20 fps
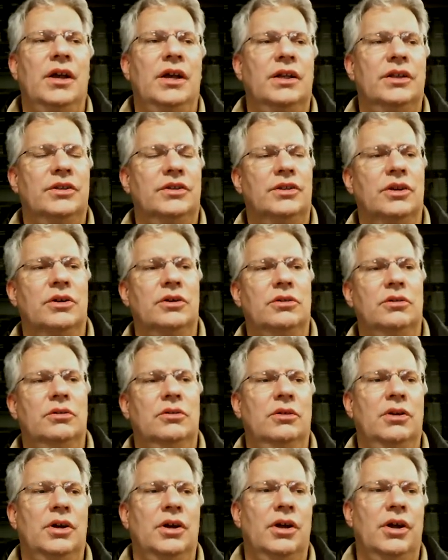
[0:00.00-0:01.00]
And so
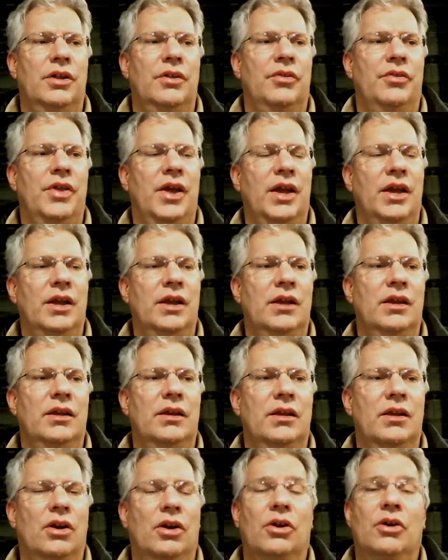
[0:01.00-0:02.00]
they
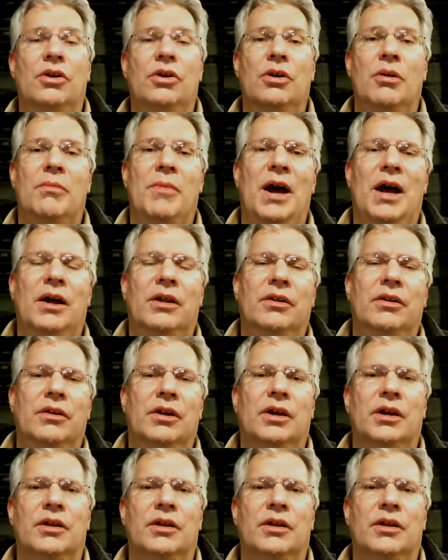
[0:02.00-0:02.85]
heard about